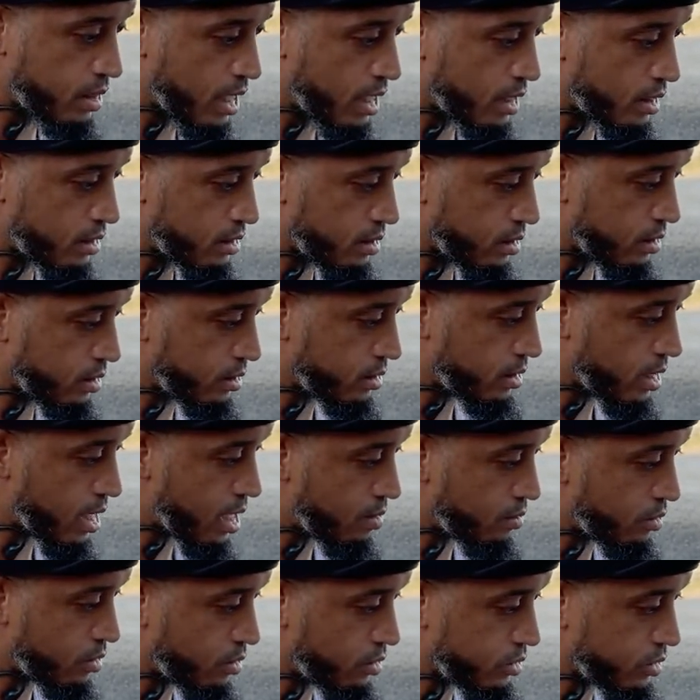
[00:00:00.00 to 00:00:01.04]
as the
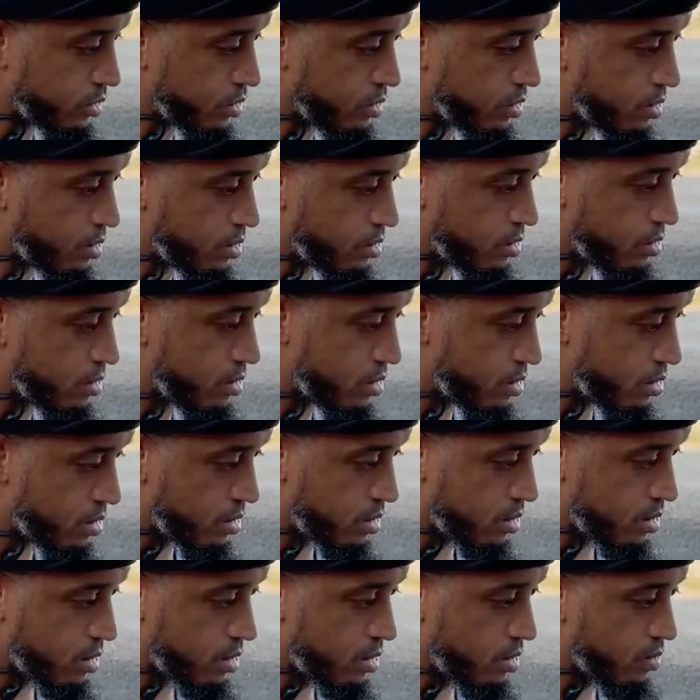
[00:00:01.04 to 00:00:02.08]
time goes on,
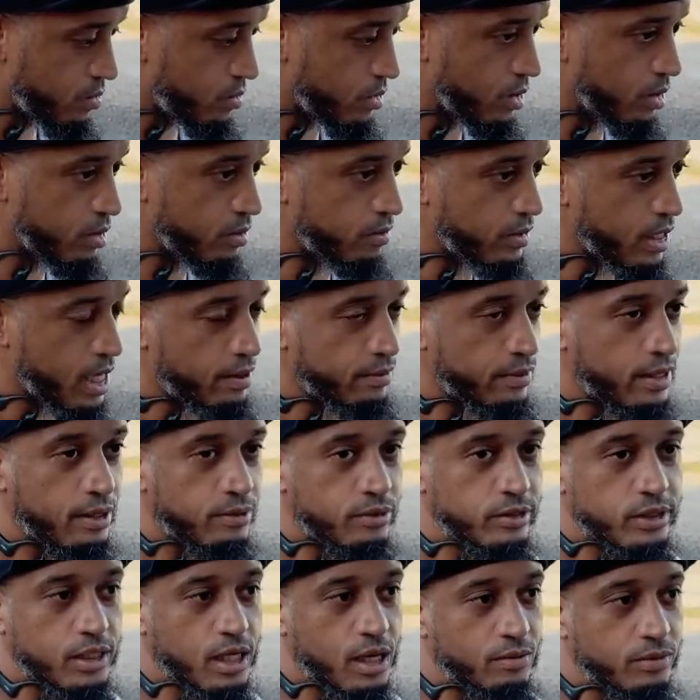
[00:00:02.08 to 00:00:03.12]
we don't even have to
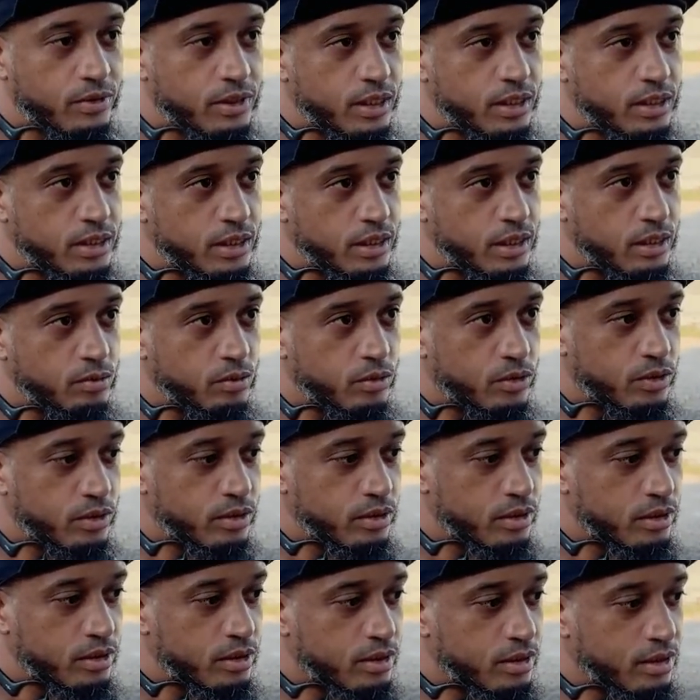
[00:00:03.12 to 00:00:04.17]
have this conversation anymore.
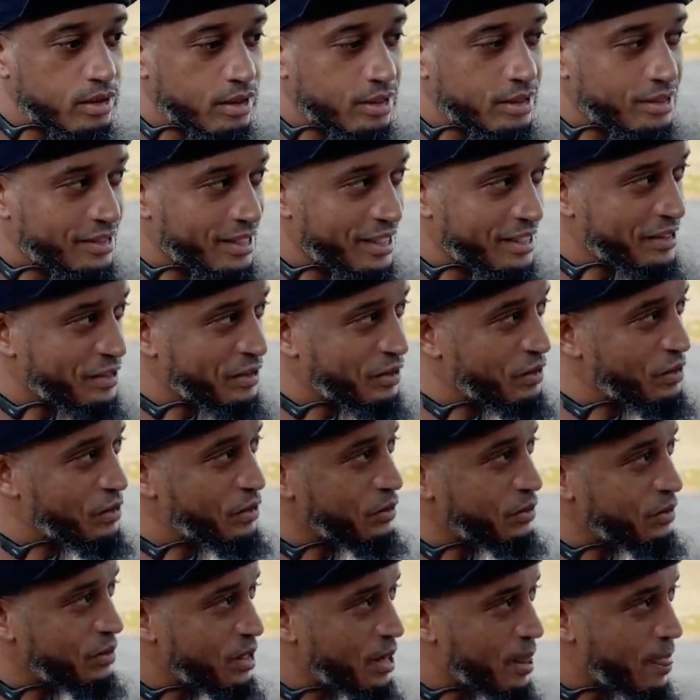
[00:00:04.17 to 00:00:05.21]
Yeah, that's the goal.